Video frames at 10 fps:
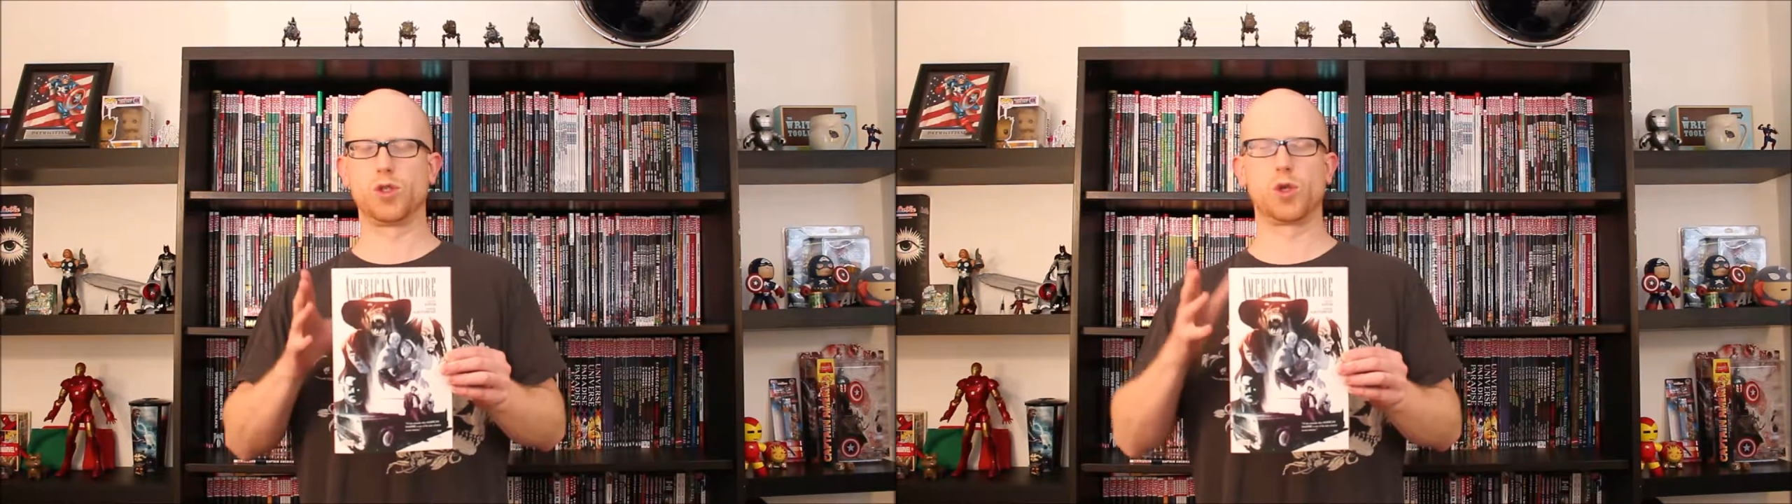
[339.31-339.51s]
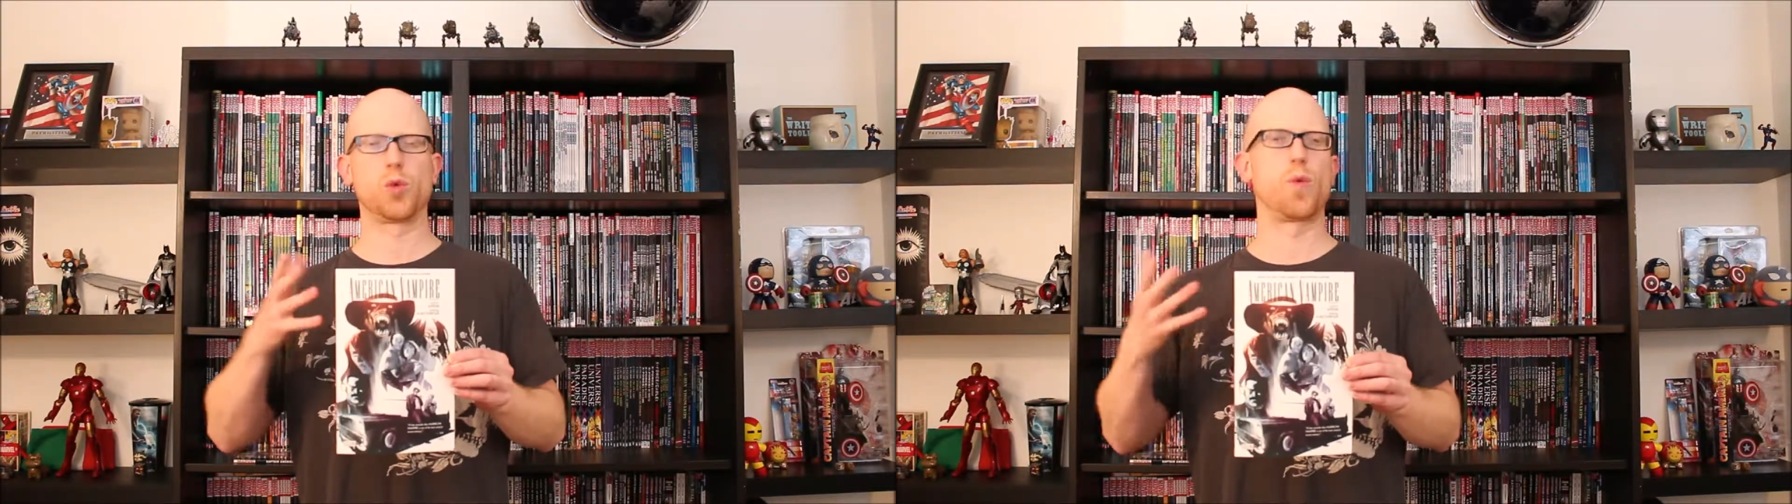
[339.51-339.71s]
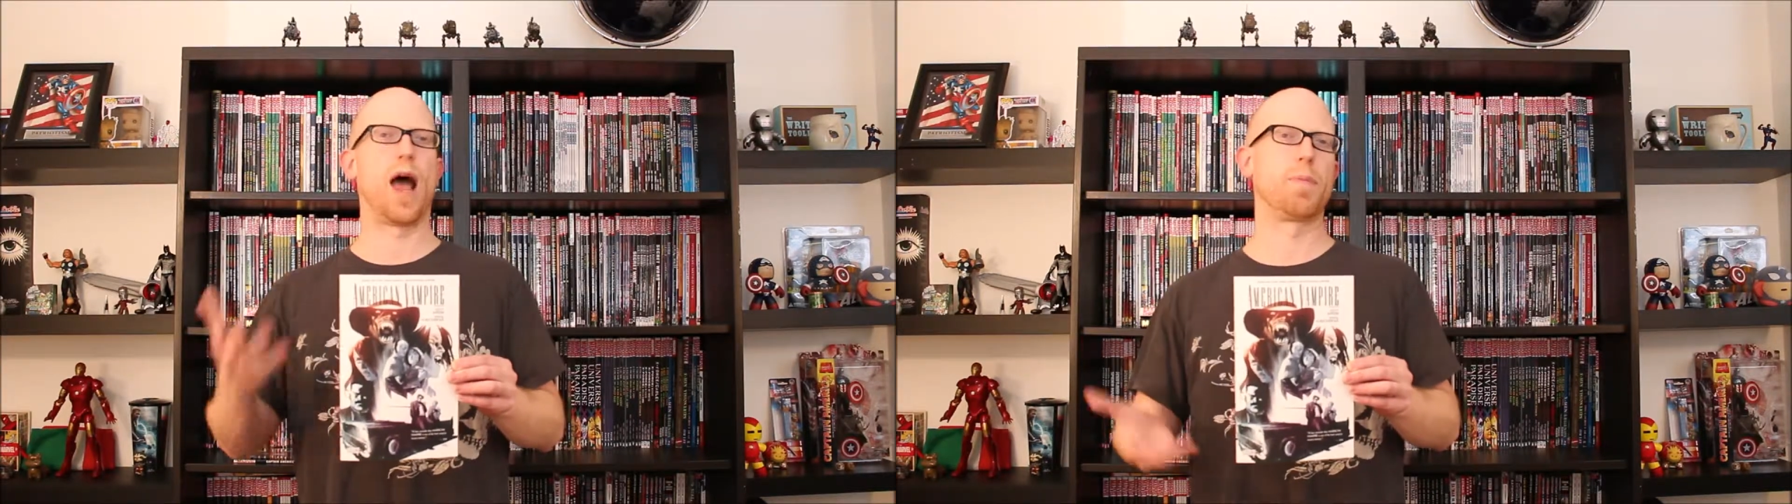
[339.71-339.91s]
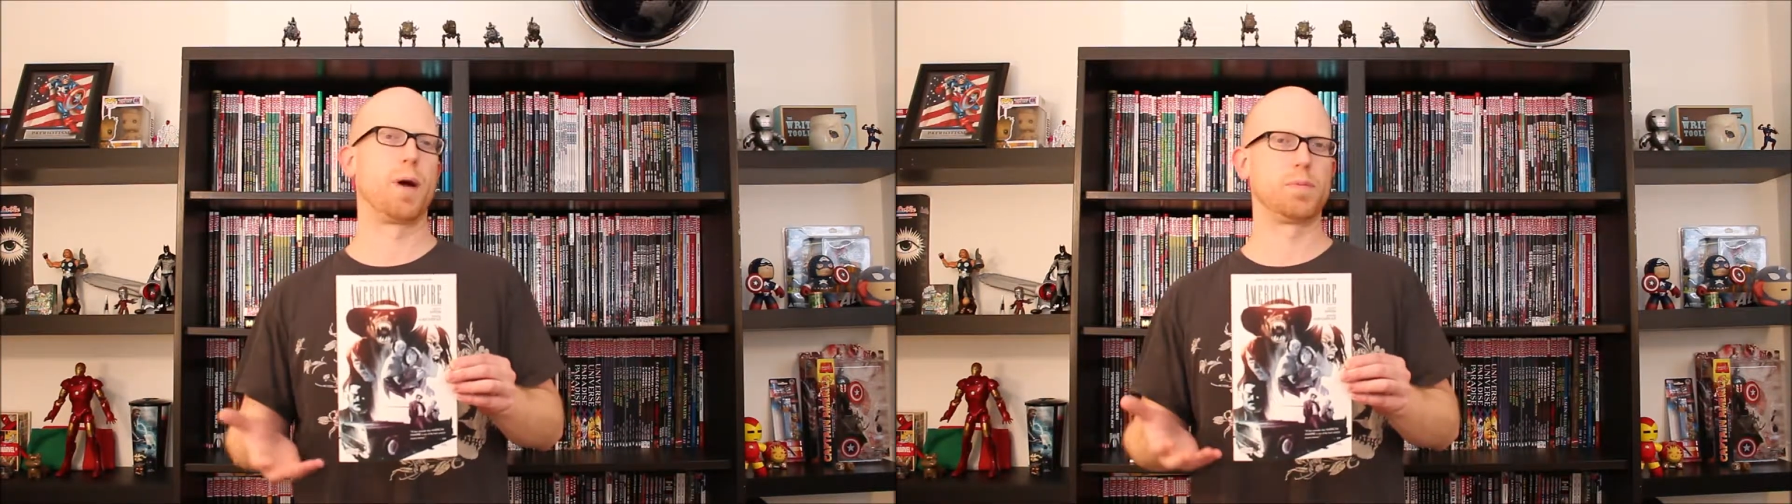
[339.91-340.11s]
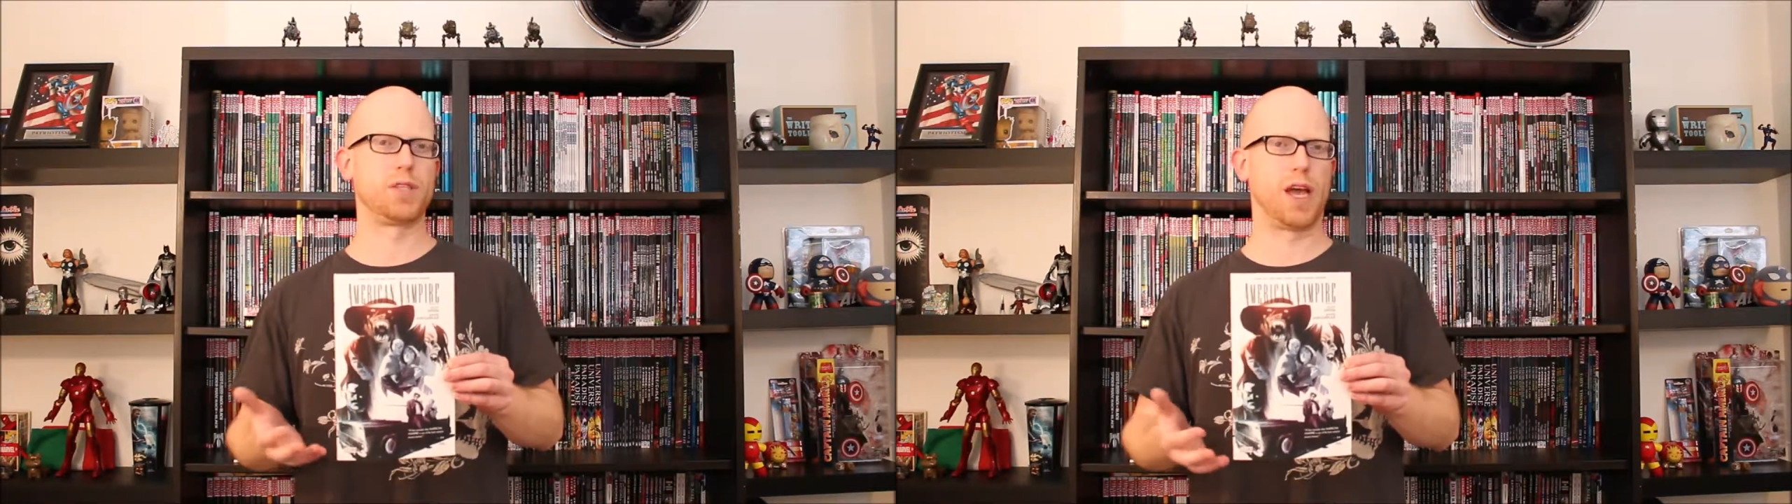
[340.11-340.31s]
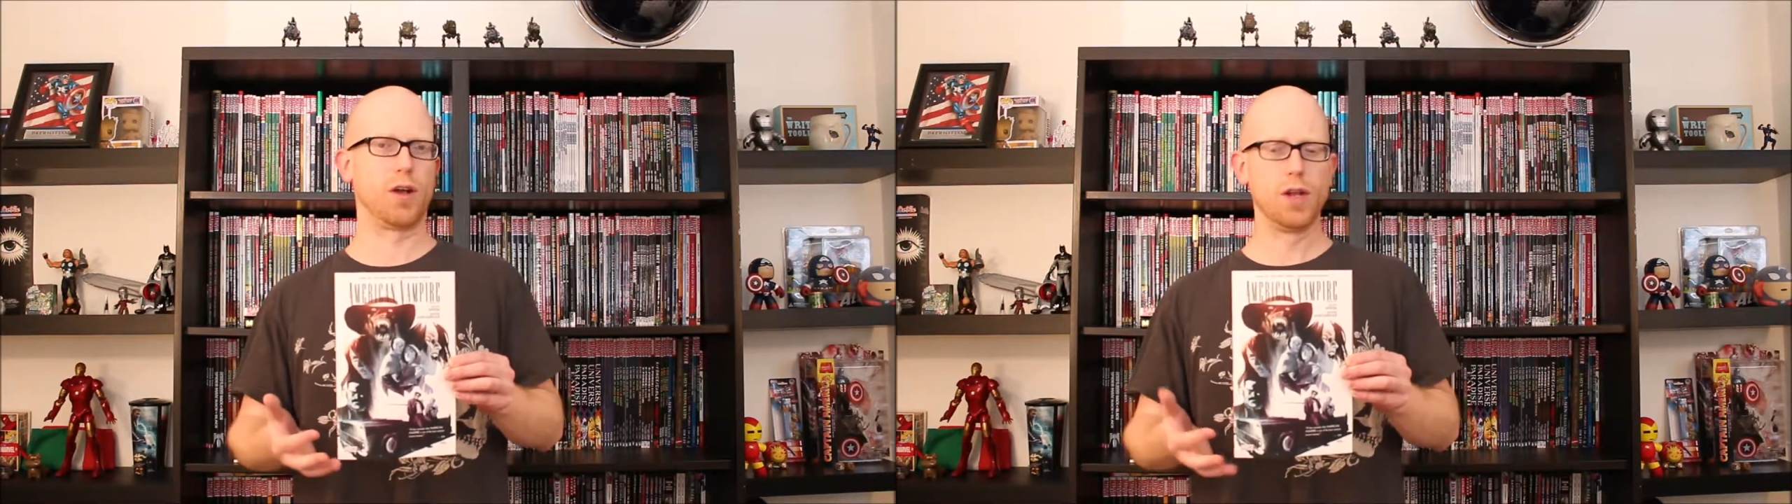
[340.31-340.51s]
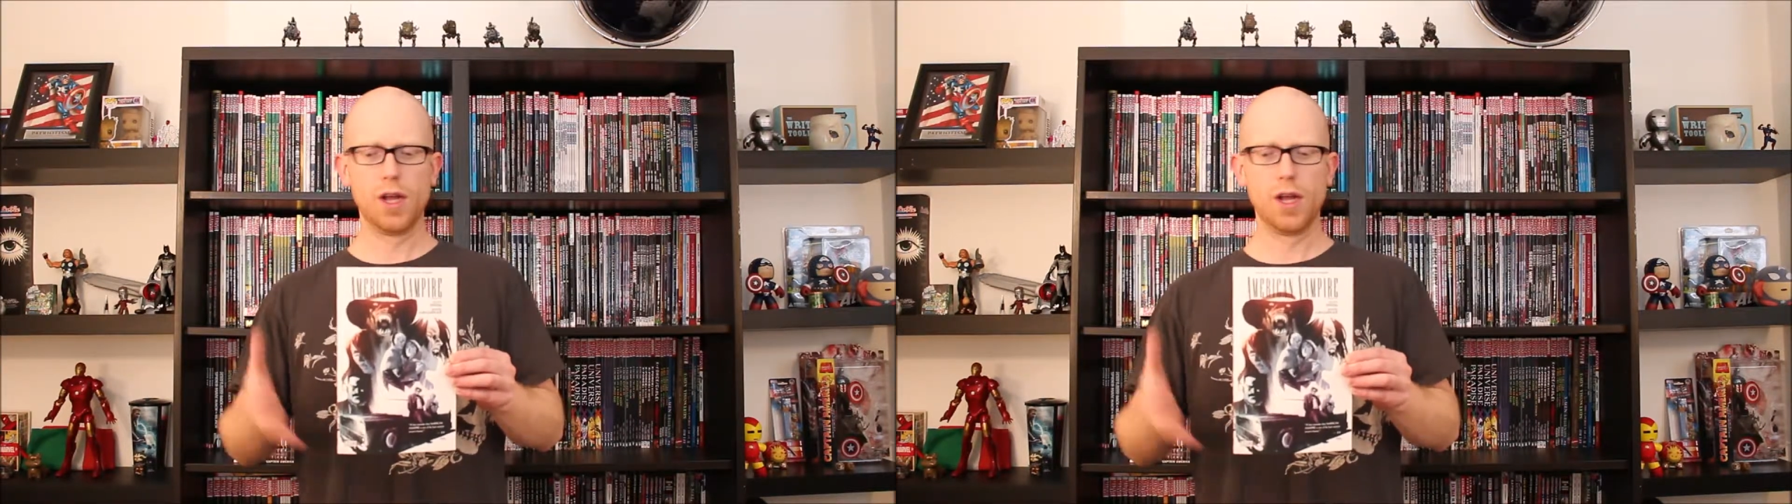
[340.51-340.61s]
sort of wrap-up tale.